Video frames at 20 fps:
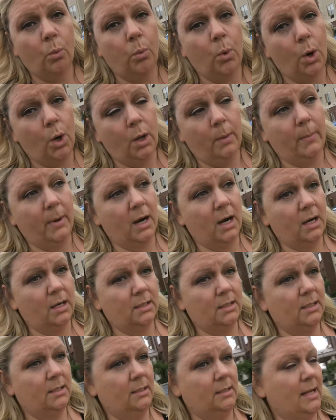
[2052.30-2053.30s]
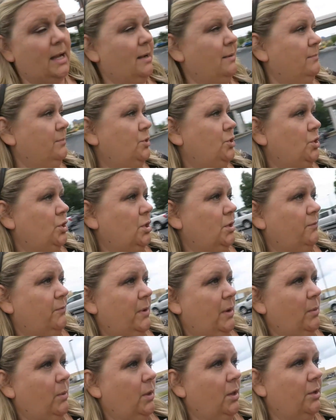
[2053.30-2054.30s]
Walmart. Not sure if
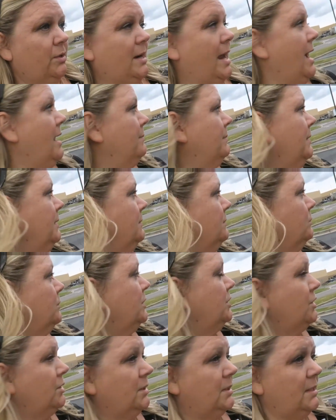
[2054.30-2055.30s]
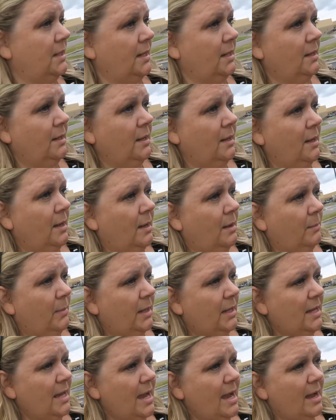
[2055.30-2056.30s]
we will or not, but we shall see.
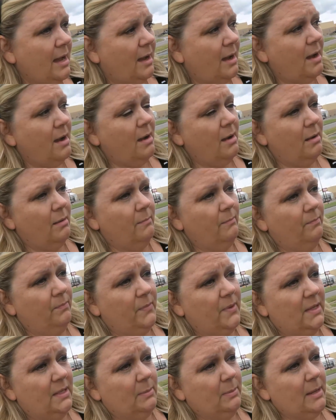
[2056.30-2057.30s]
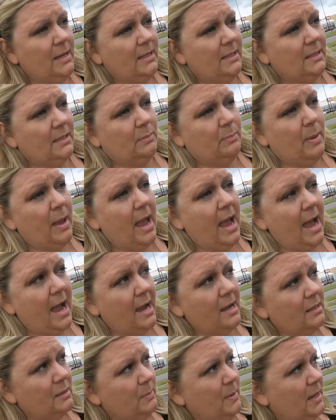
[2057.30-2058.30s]
But yeah, um, this place is
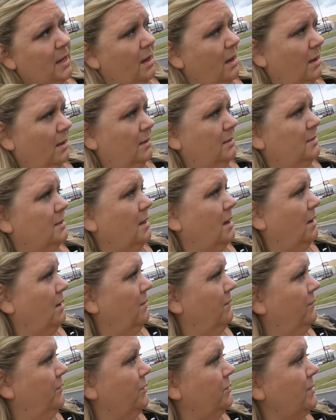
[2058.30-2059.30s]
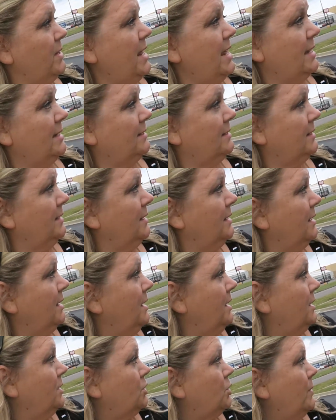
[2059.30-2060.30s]
packed because of the race.
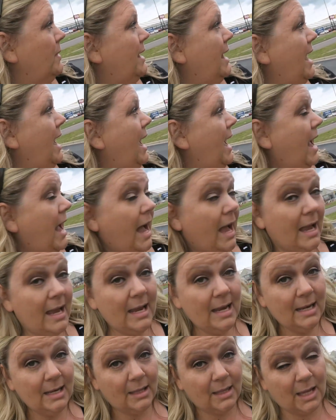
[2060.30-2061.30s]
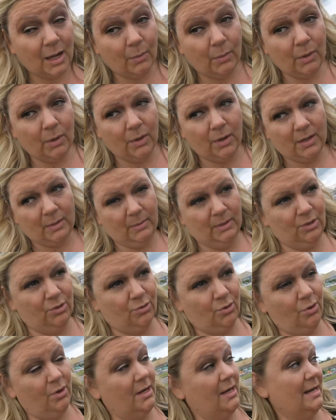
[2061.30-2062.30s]
So we kind of thought we were going to be
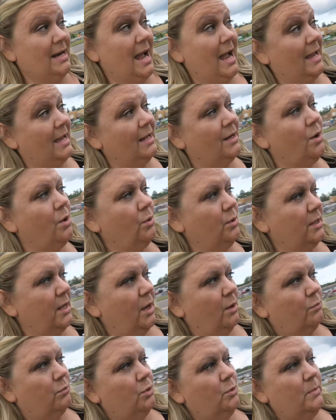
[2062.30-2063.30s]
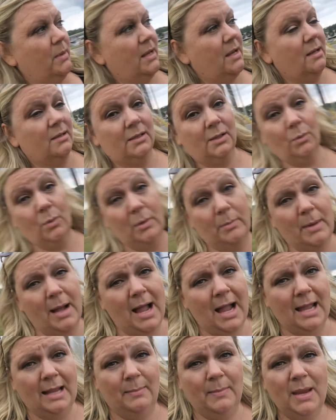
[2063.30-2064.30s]
screwed and not get a hotel room because the one
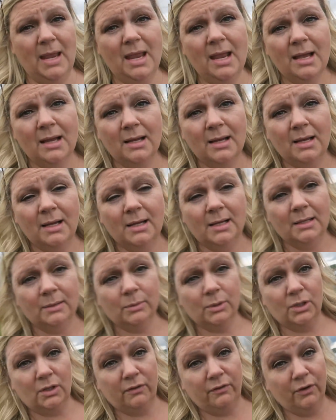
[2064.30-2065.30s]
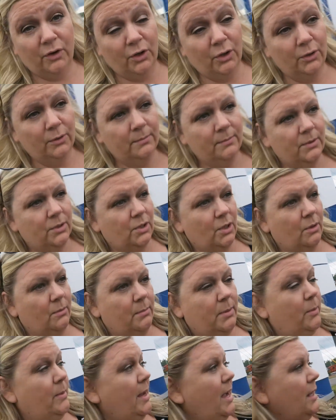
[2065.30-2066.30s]
behind me was full. So,
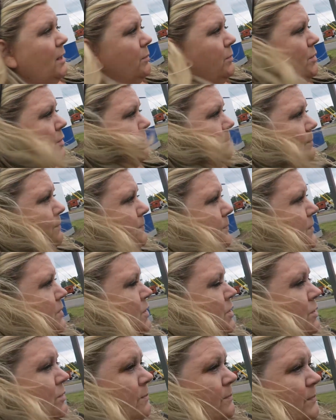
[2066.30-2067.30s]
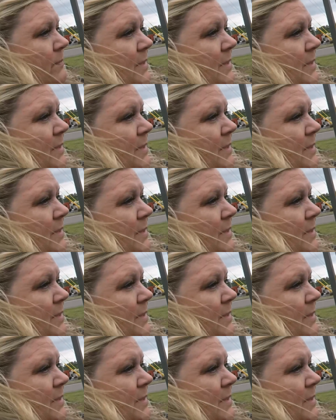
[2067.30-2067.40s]
but we got a room. So,